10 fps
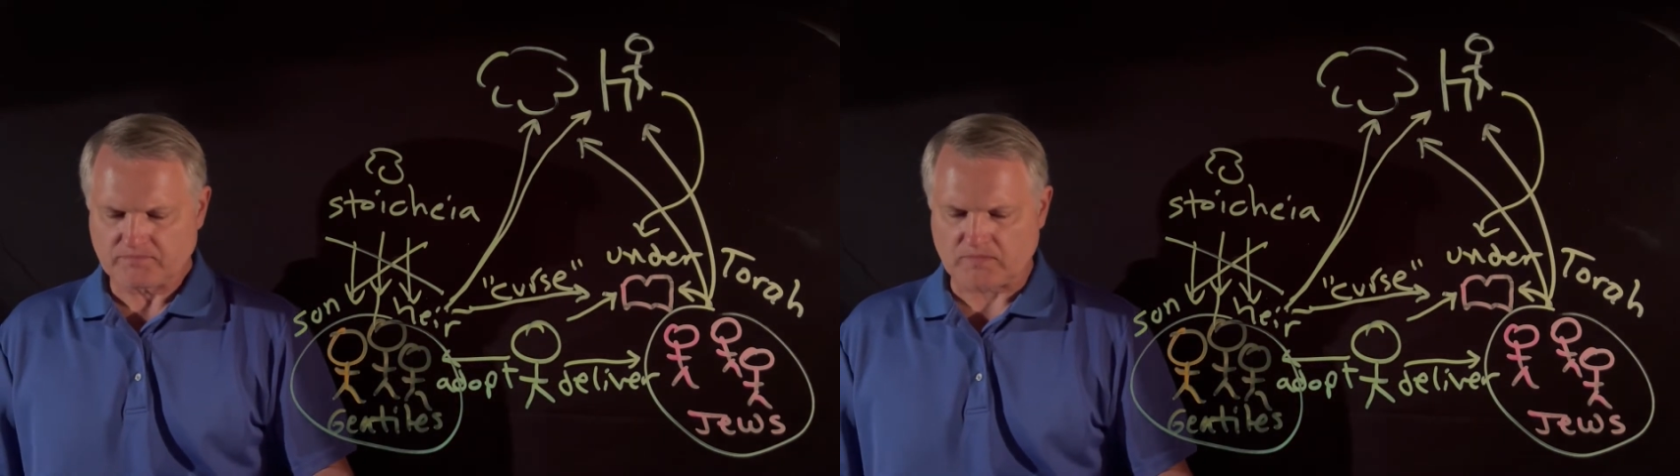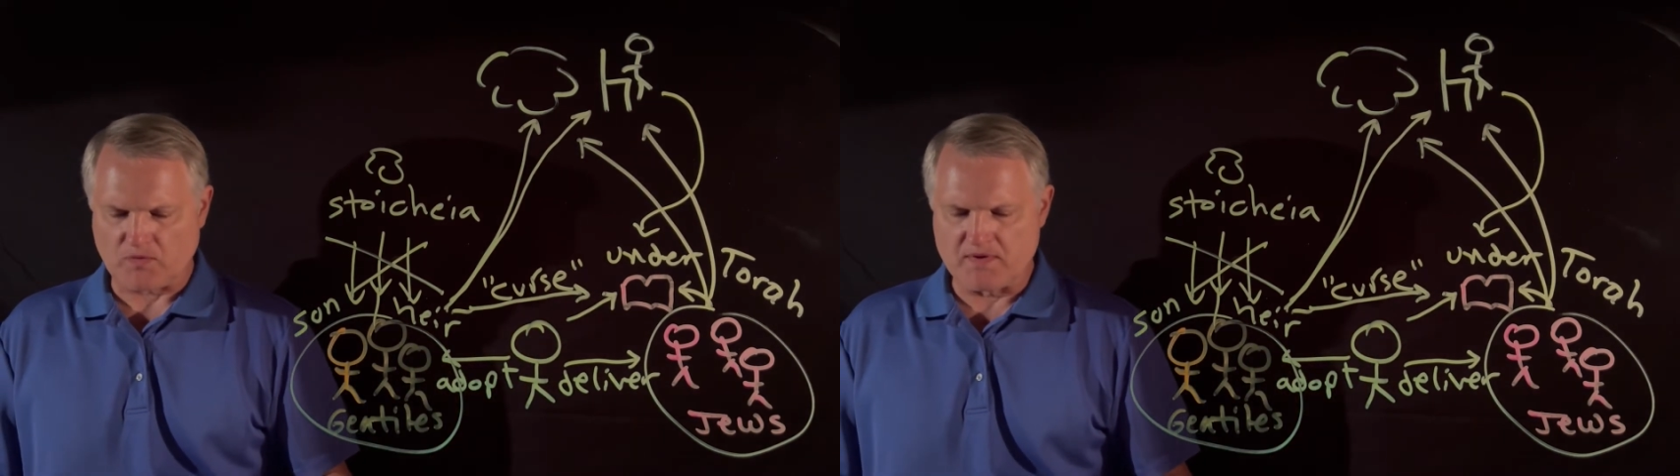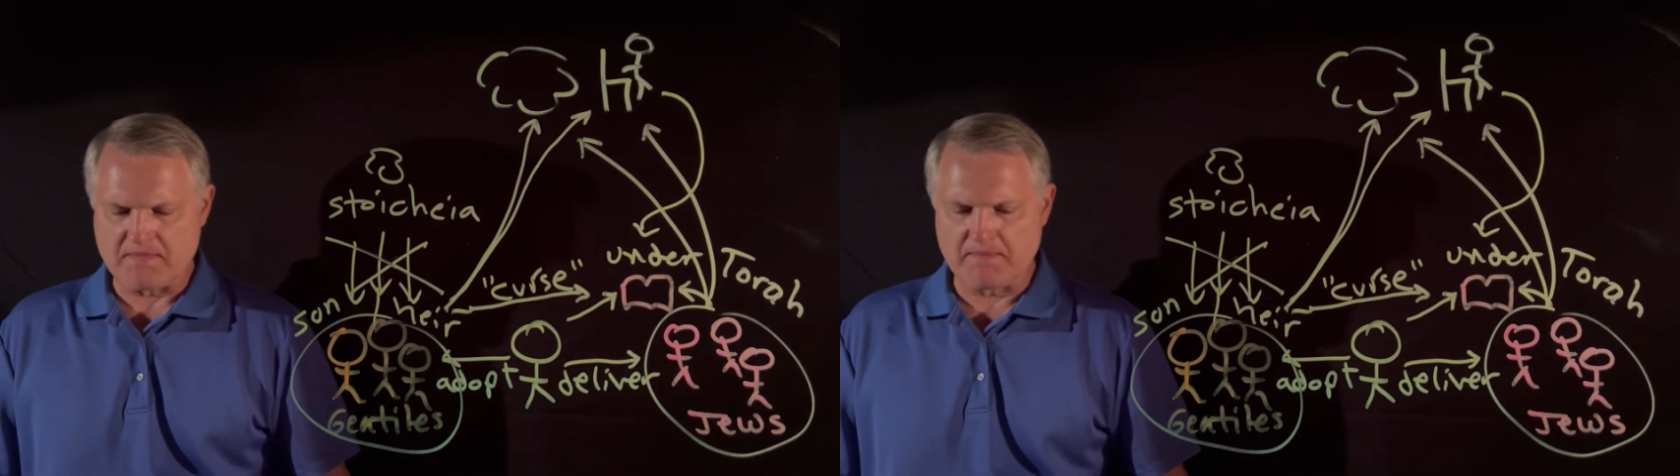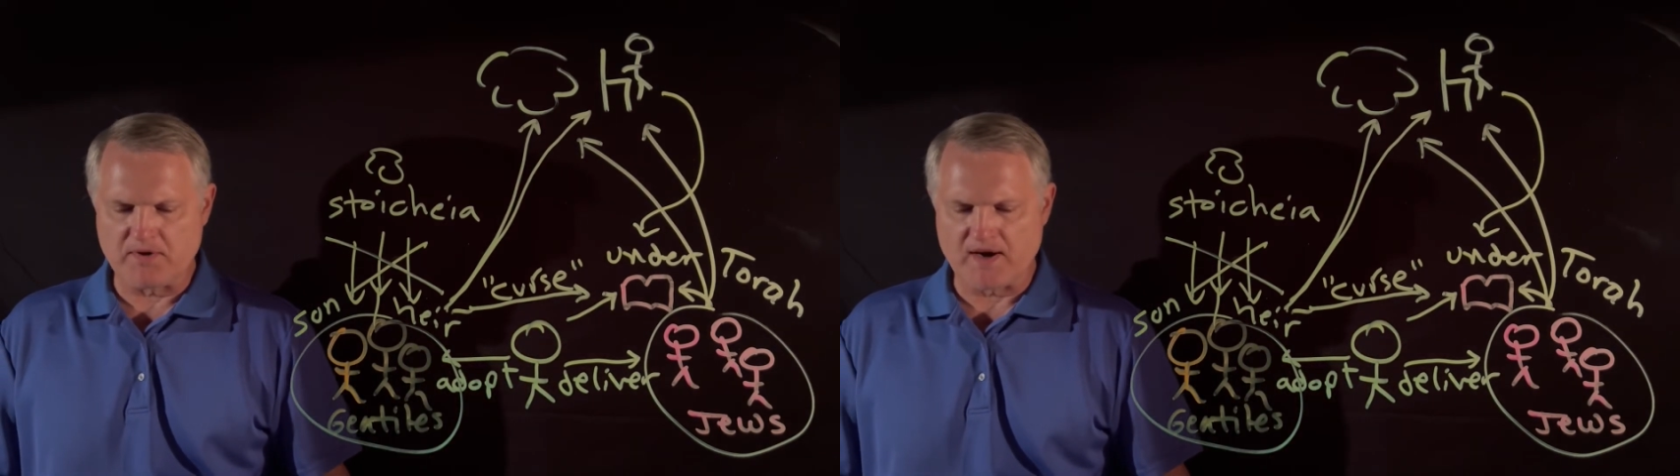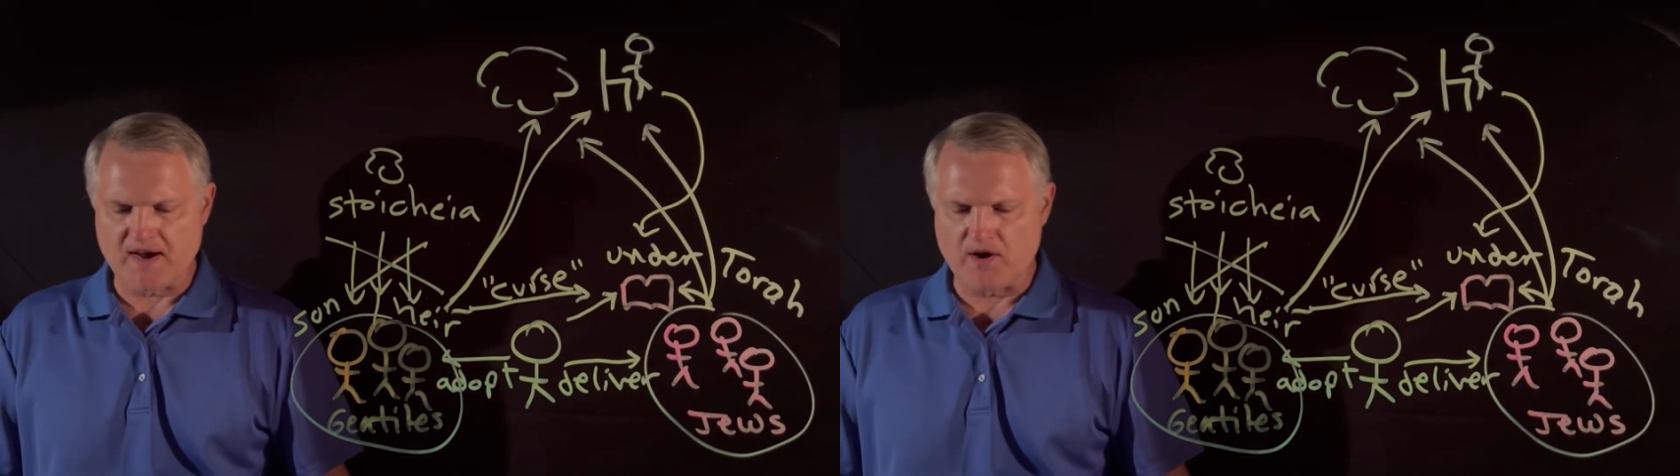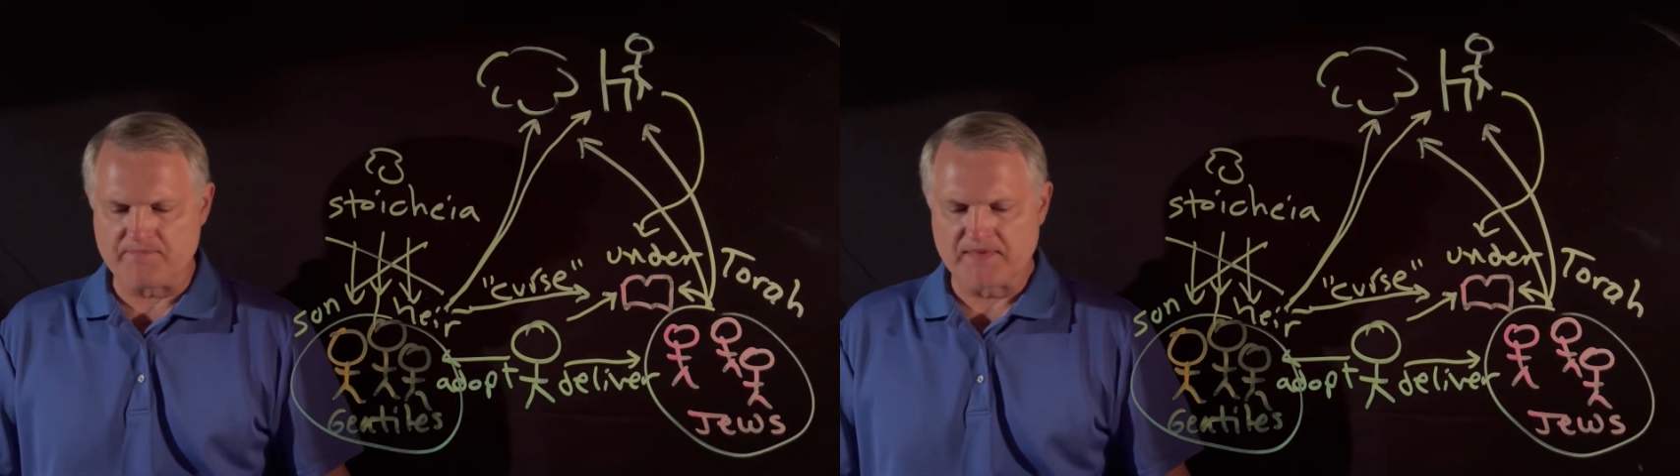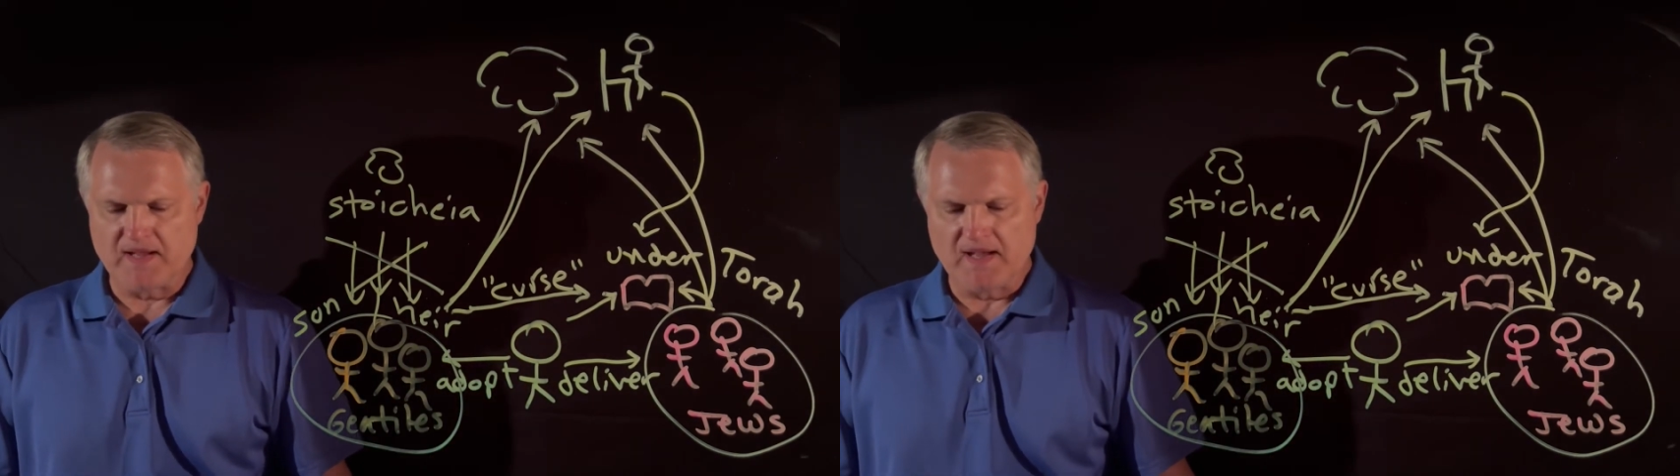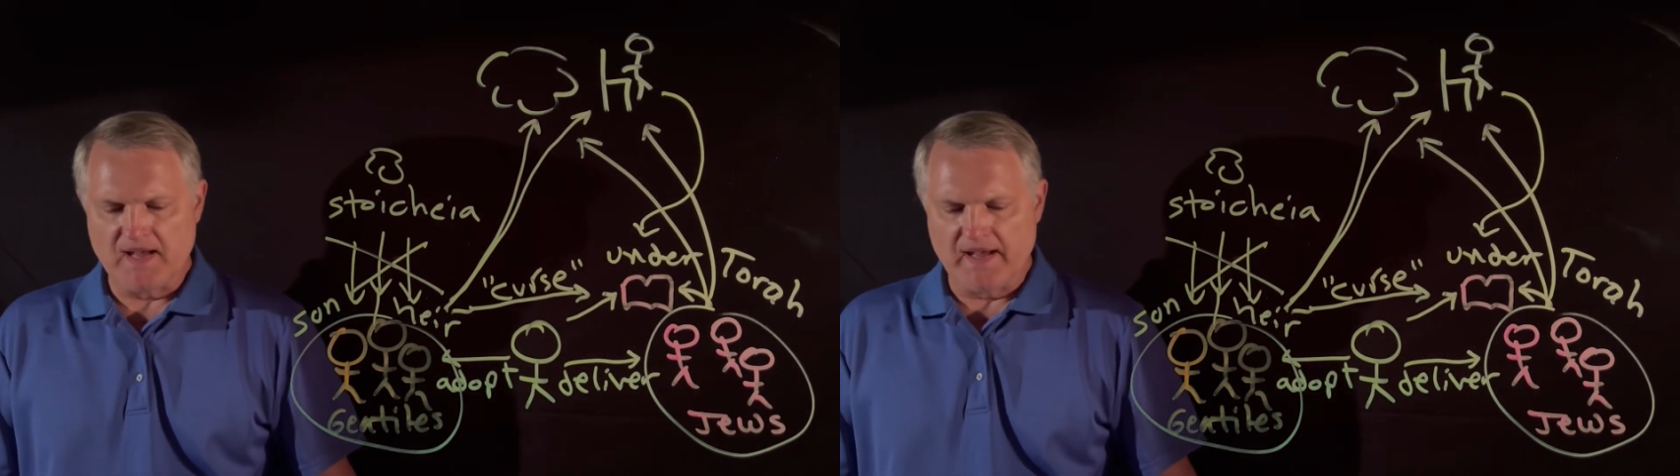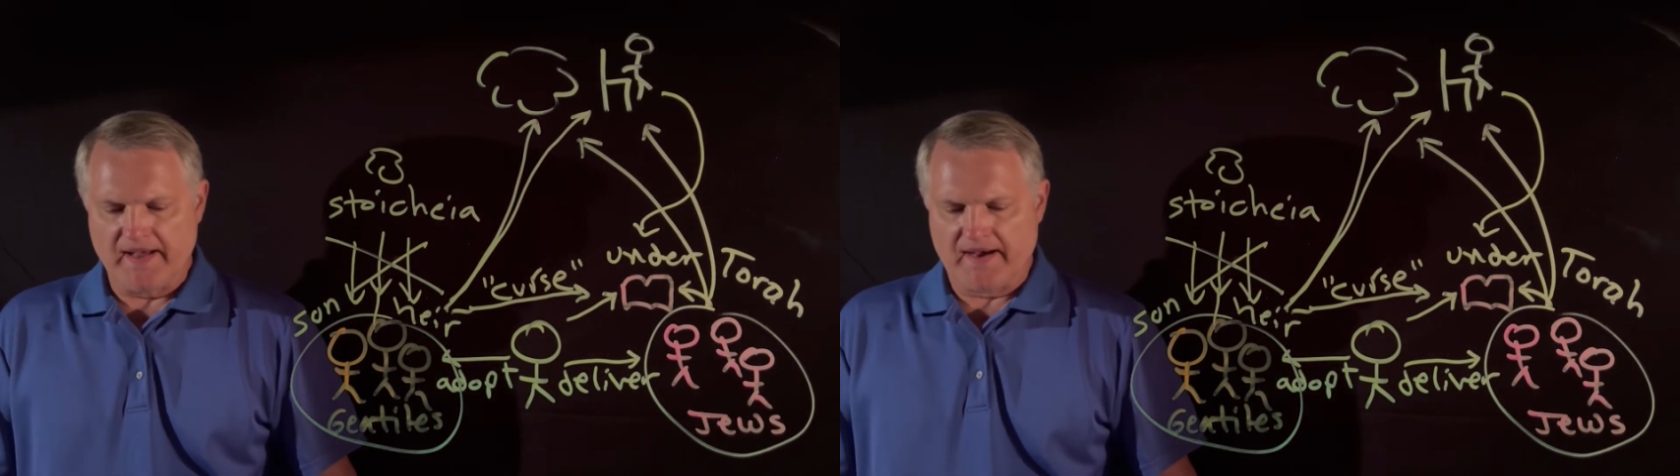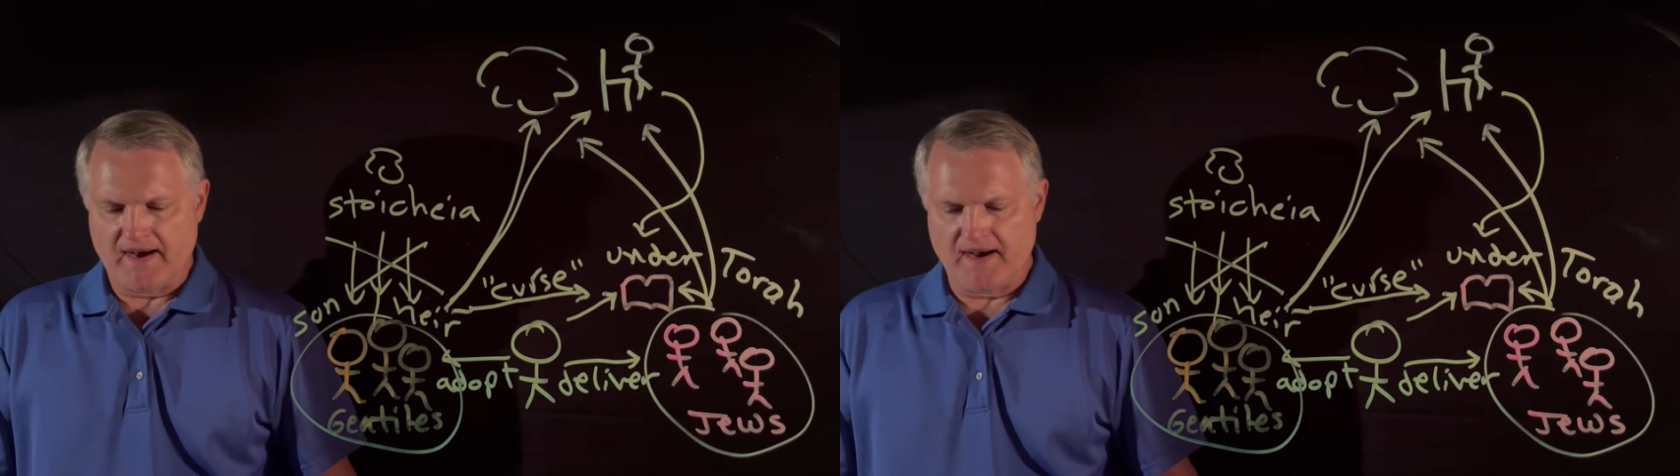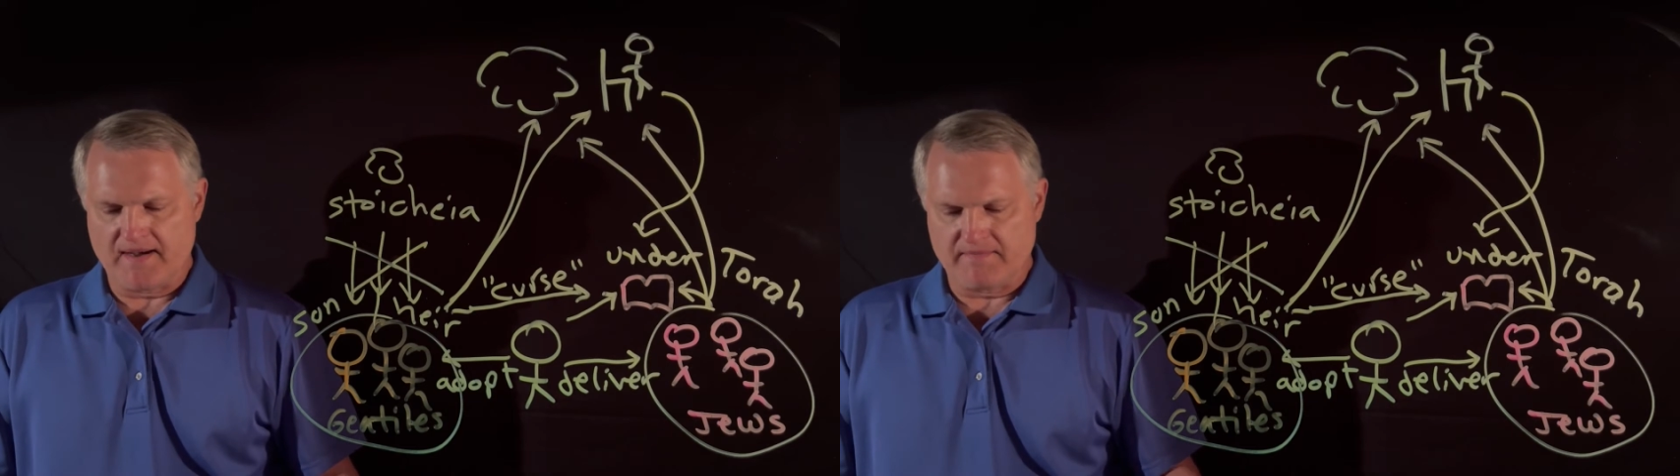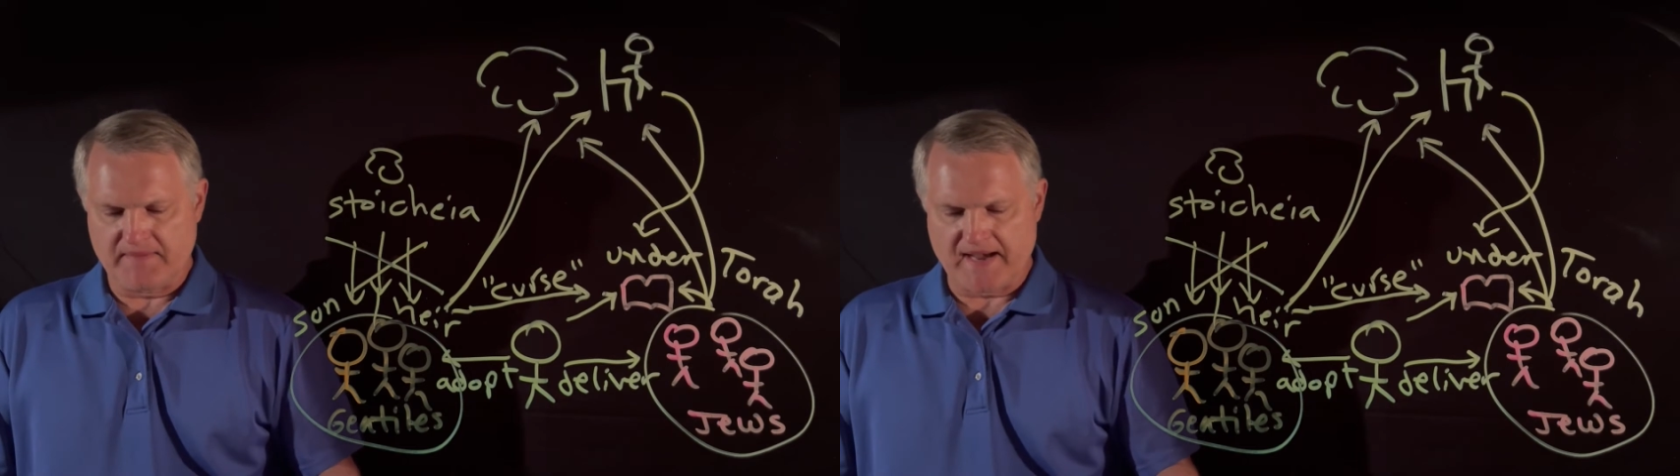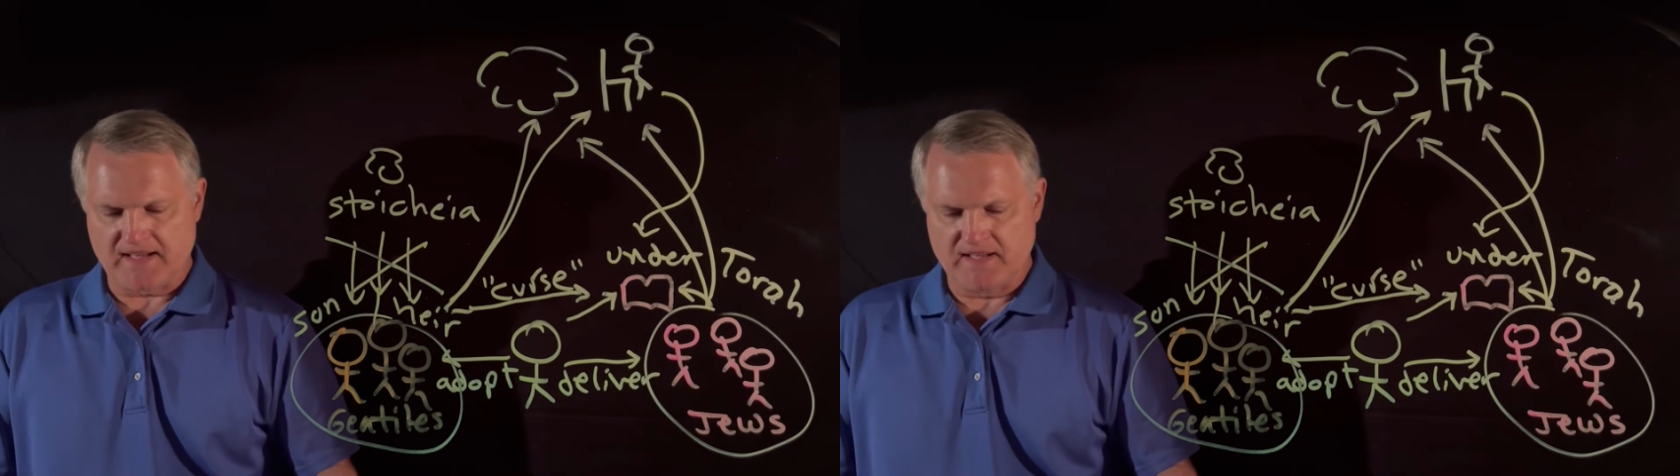Remember how back